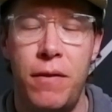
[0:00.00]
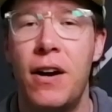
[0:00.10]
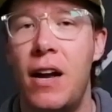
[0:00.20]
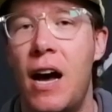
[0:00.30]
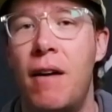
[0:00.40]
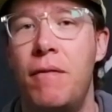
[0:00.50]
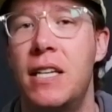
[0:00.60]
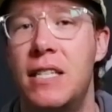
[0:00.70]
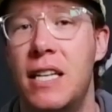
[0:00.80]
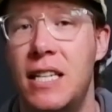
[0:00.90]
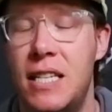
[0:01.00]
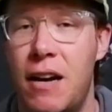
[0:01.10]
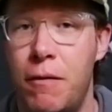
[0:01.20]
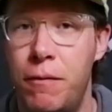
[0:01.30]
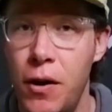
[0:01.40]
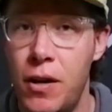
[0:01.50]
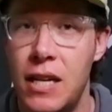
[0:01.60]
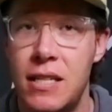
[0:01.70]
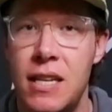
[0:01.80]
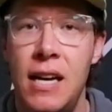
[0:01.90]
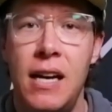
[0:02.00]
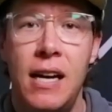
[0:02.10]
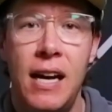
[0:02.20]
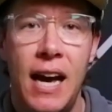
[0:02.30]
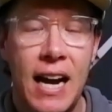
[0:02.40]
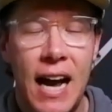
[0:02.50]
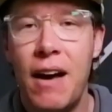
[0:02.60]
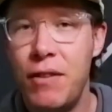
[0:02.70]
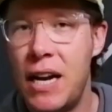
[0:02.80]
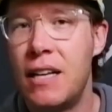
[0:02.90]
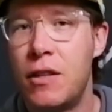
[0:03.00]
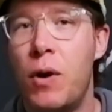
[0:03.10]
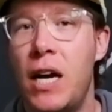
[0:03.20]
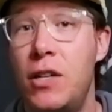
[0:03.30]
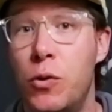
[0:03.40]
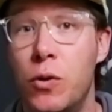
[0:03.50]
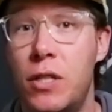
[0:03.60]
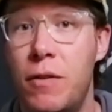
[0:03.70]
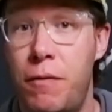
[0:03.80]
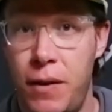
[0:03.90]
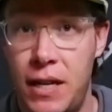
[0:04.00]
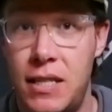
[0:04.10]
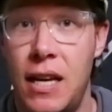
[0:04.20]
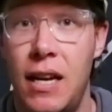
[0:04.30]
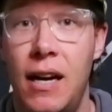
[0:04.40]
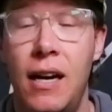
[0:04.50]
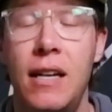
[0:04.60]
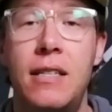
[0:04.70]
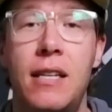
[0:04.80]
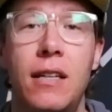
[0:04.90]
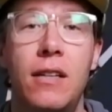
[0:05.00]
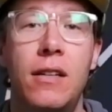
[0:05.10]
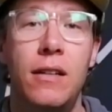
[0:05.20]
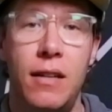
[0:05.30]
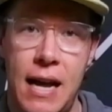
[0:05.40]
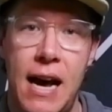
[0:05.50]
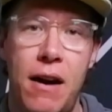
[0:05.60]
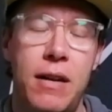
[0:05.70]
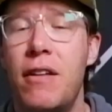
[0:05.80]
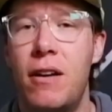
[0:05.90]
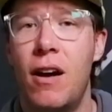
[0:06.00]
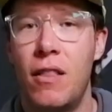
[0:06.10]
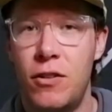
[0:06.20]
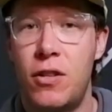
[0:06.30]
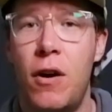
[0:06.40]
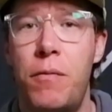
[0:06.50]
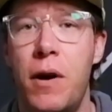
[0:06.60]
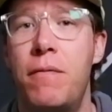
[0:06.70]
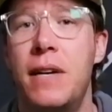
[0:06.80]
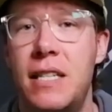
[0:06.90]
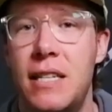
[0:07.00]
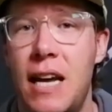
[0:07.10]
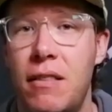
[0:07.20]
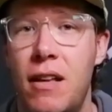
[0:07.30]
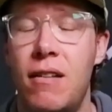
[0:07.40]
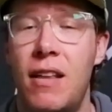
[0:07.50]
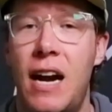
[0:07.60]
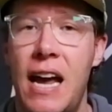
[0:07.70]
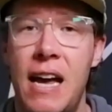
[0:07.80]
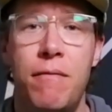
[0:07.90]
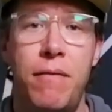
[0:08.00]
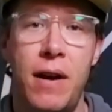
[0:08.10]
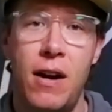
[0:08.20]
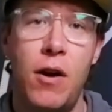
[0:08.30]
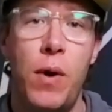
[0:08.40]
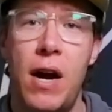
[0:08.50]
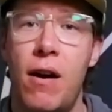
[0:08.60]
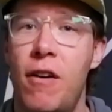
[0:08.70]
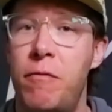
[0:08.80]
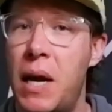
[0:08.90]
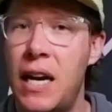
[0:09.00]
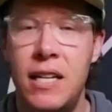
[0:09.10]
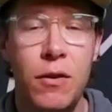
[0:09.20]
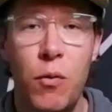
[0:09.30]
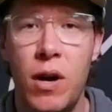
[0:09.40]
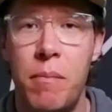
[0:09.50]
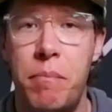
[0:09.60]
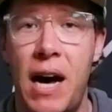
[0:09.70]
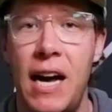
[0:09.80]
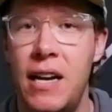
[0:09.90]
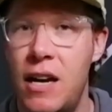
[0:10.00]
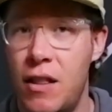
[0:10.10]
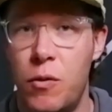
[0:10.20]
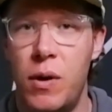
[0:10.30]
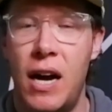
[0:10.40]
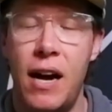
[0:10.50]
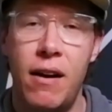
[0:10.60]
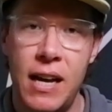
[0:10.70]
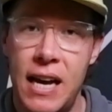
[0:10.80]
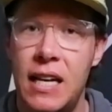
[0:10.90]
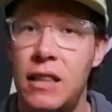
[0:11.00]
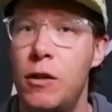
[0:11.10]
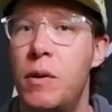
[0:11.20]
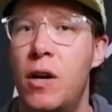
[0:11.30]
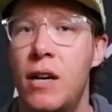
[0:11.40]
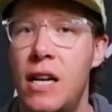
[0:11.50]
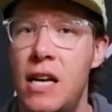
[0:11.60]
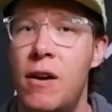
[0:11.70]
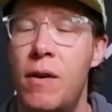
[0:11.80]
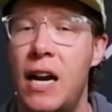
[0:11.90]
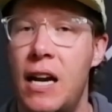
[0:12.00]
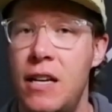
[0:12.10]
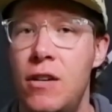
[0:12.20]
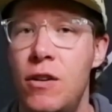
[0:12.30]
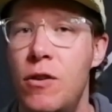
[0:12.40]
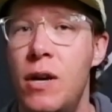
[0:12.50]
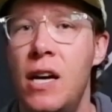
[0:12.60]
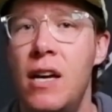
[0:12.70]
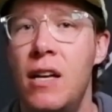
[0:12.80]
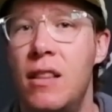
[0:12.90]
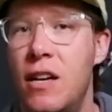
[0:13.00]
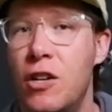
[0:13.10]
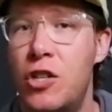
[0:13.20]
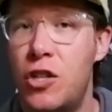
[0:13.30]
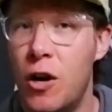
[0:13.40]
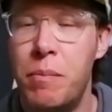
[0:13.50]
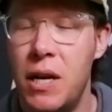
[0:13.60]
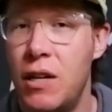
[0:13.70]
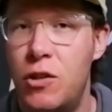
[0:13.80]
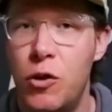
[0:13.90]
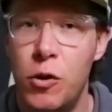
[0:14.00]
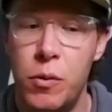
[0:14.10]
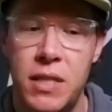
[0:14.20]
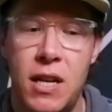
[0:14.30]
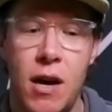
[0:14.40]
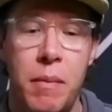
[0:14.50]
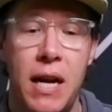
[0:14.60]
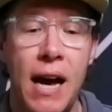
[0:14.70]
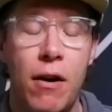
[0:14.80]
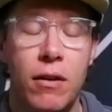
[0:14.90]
very obvious that it's out of focus. And I haven't had the right tools to fix it until now. Now there are other software fixes out there that I am very aware of, but I didn't want to buy another one. I already had Luminar NEO and I knew their sharpening tool was coming